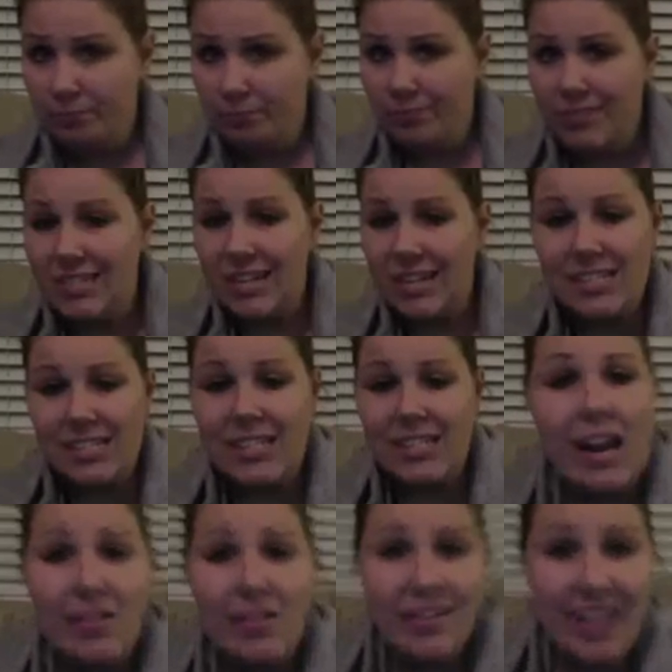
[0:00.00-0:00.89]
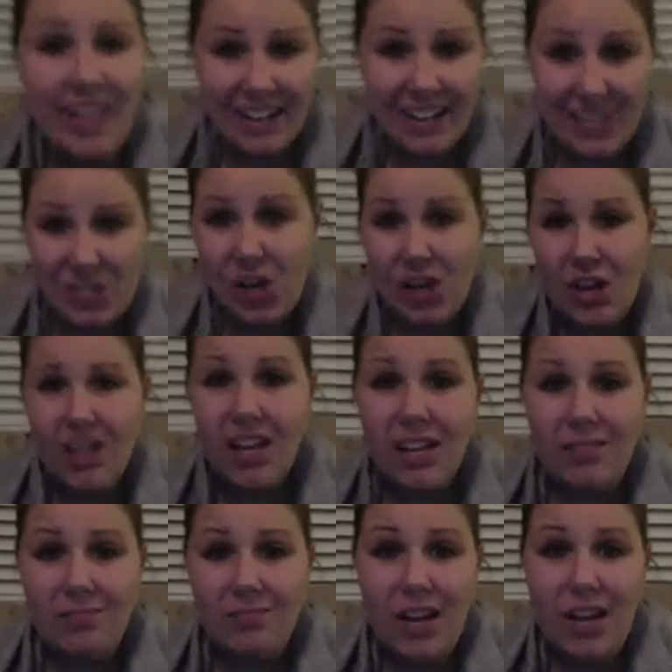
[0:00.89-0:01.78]
doesn't have an x on
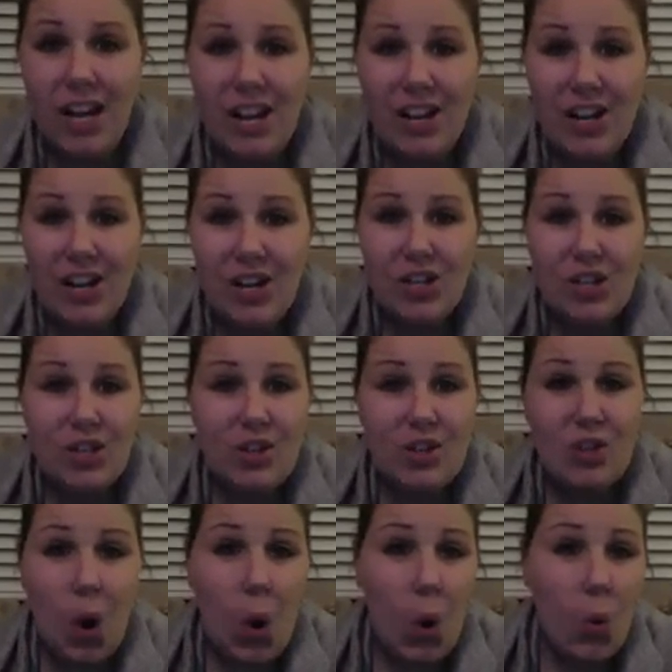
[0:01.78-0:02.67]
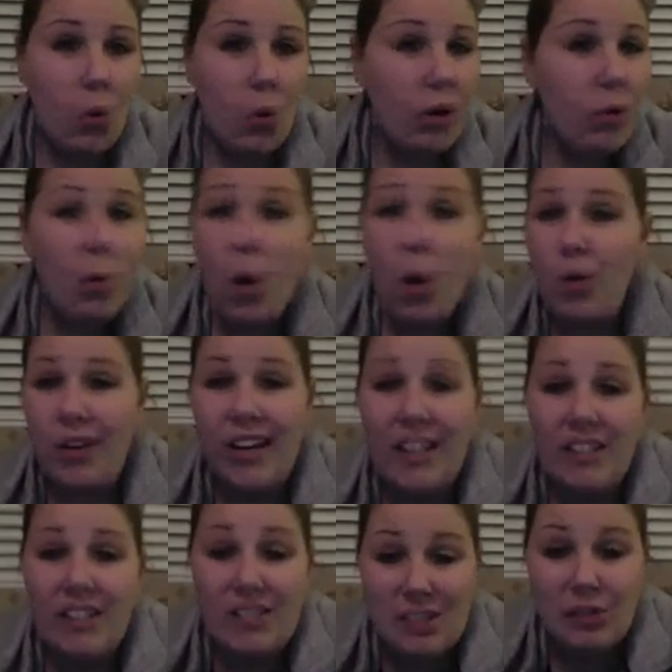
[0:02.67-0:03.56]
it, so we won't
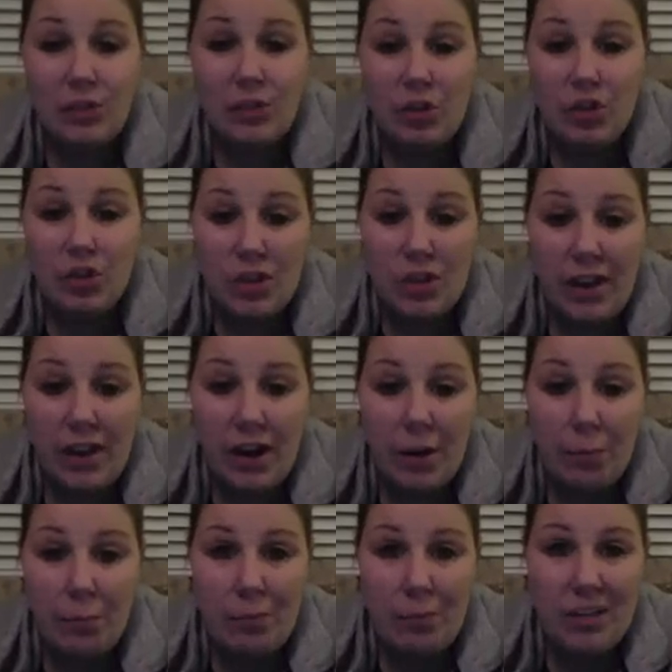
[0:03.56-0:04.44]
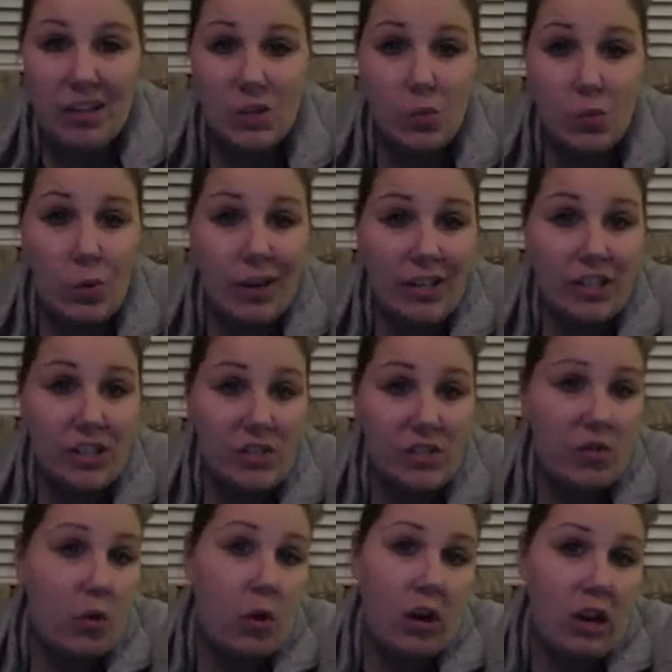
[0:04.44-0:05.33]
get a solution there, because when does
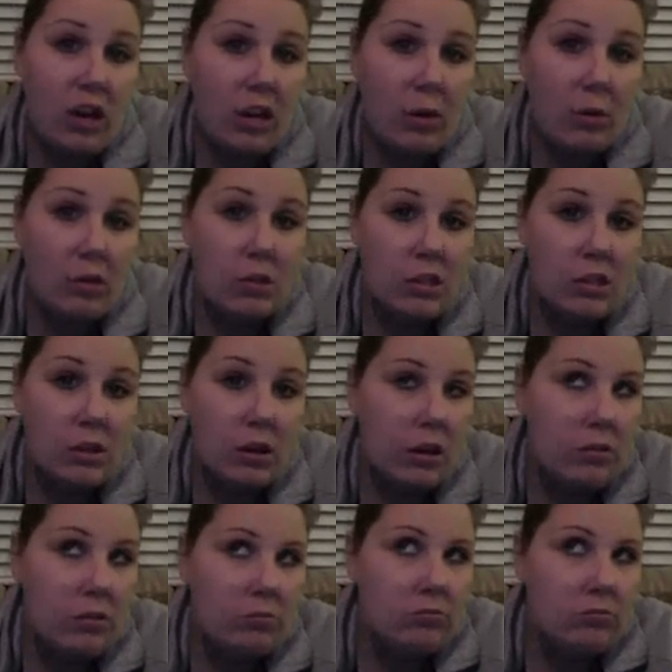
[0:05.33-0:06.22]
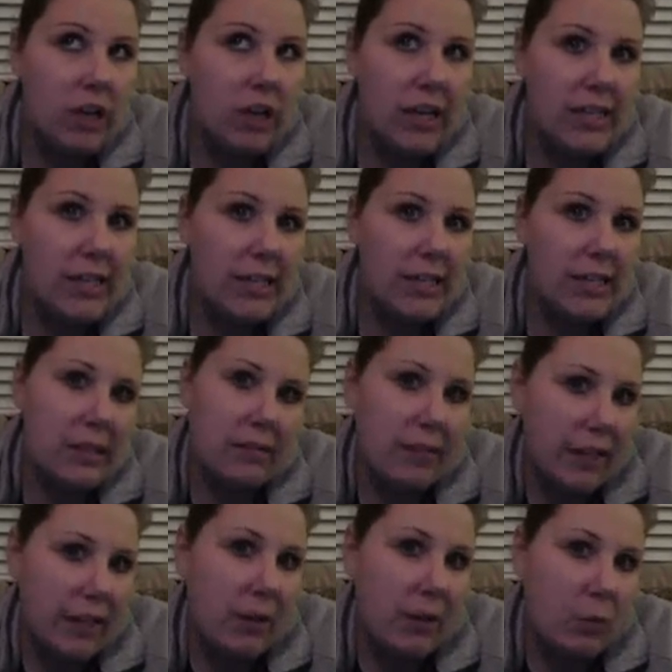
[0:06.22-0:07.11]
4 equal 0? It doesn't.
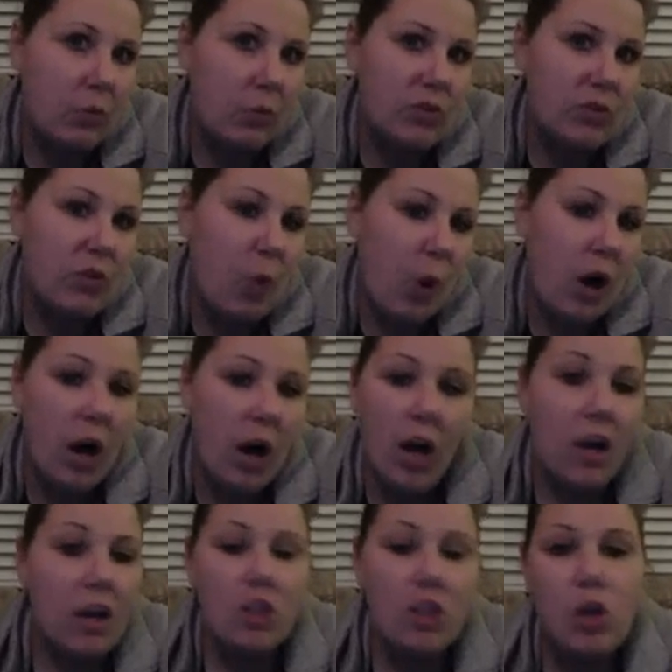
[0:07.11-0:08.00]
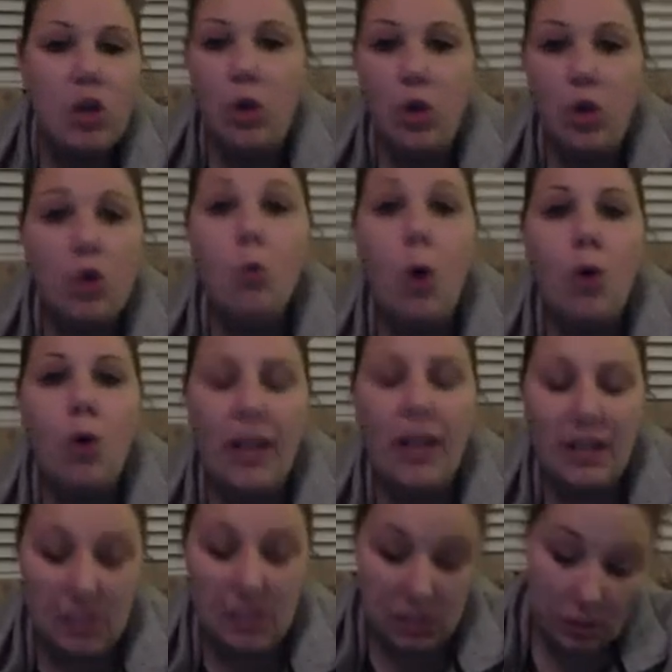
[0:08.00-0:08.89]
It equals 4. So you won't
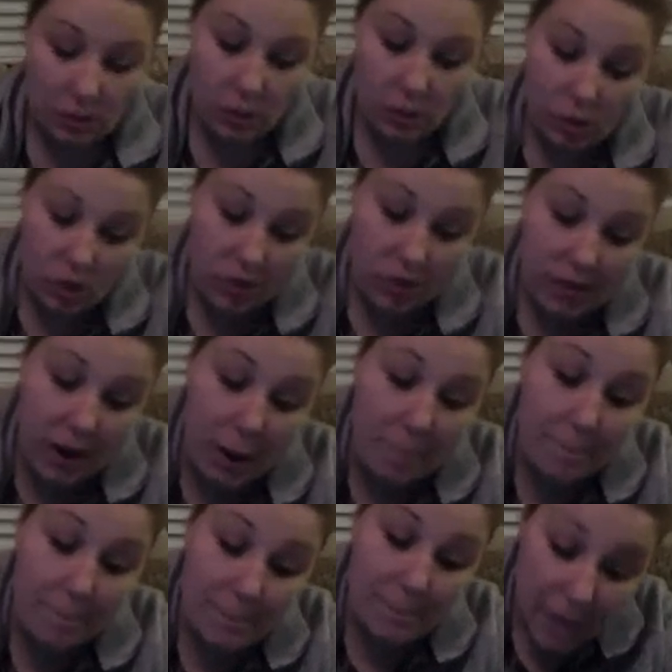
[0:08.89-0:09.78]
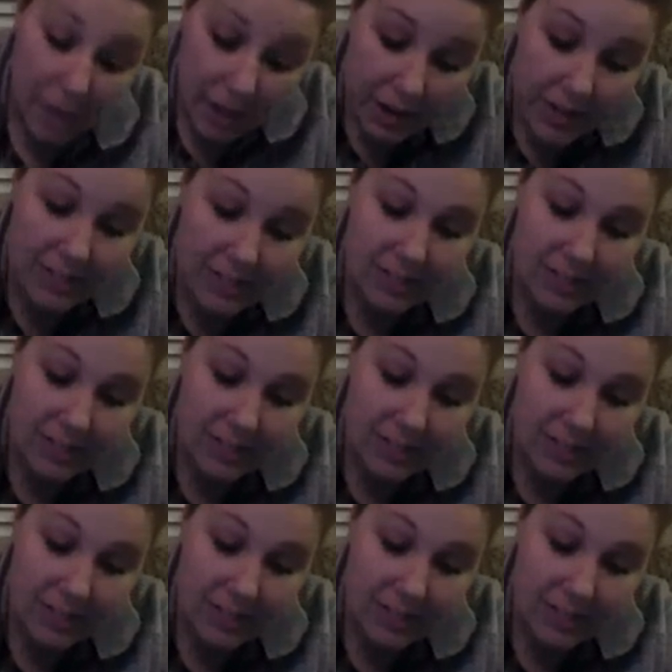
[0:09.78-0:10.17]
get a solution there. But